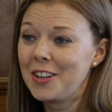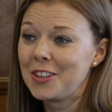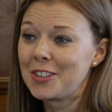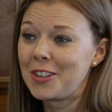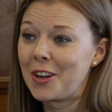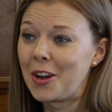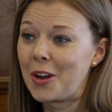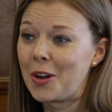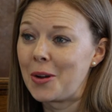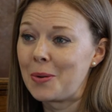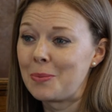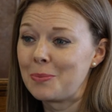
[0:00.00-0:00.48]

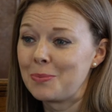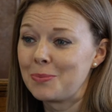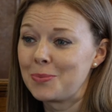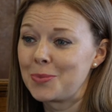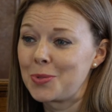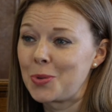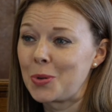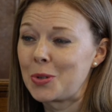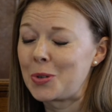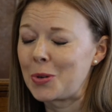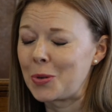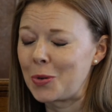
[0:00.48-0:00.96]

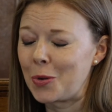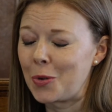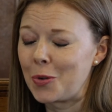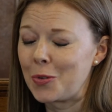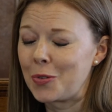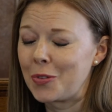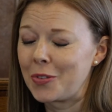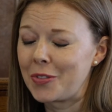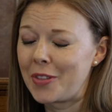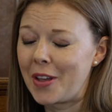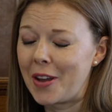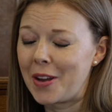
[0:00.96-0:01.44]
So I don't
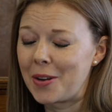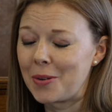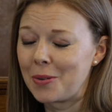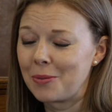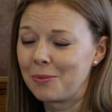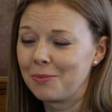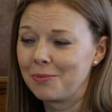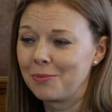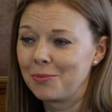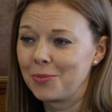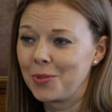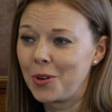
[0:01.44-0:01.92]
know if
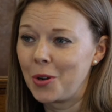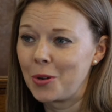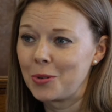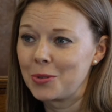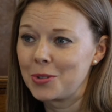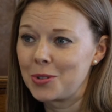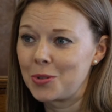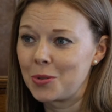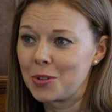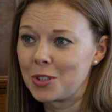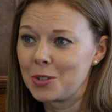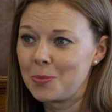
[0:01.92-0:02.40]
that
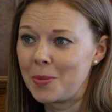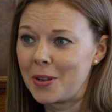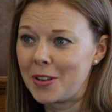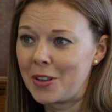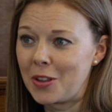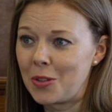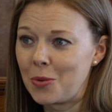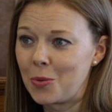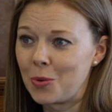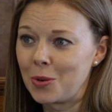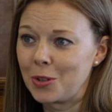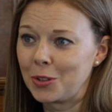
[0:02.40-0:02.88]
goes towards
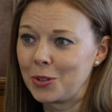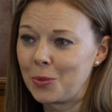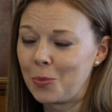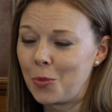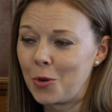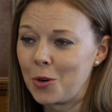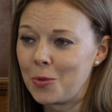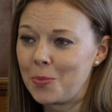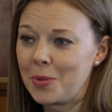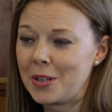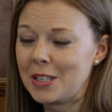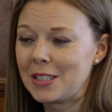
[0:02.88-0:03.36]
making the world a
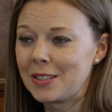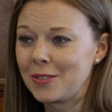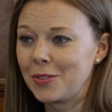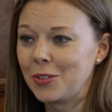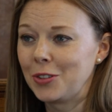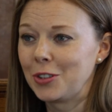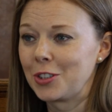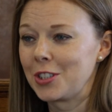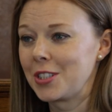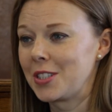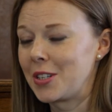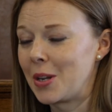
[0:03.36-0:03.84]
more
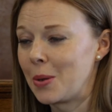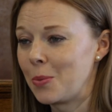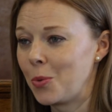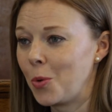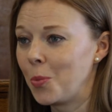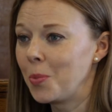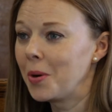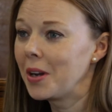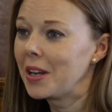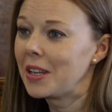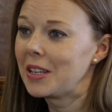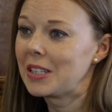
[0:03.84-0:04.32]
peaceful or
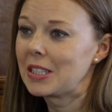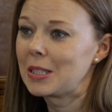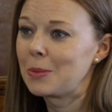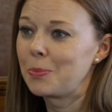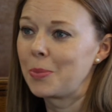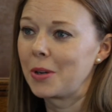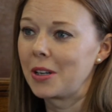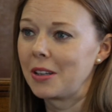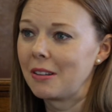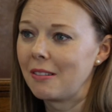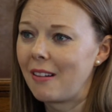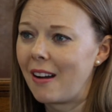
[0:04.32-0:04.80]
stable place,
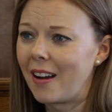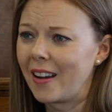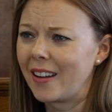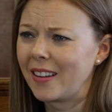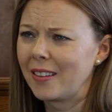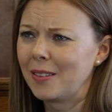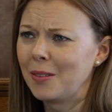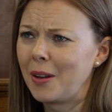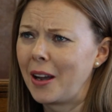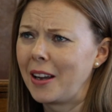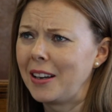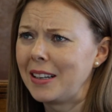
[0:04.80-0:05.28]
but
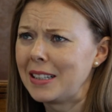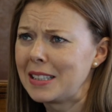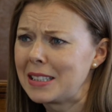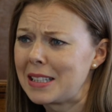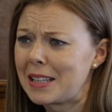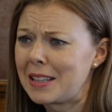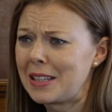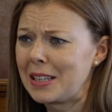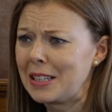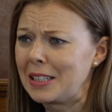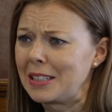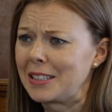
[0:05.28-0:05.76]
I like
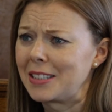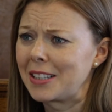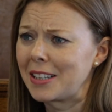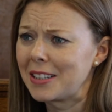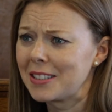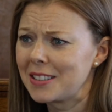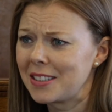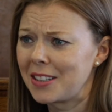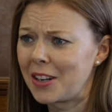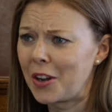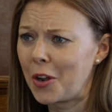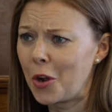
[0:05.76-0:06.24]
to think it
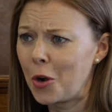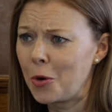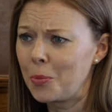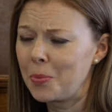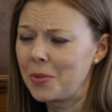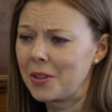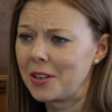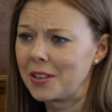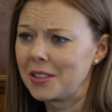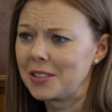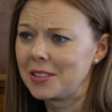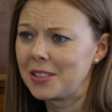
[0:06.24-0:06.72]
does, and I
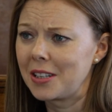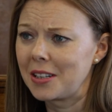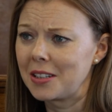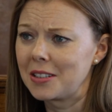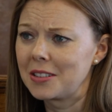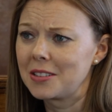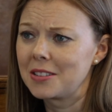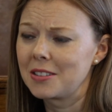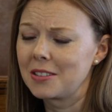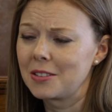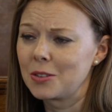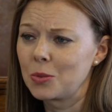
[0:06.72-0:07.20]
hope that it
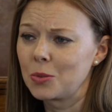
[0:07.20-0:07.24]
does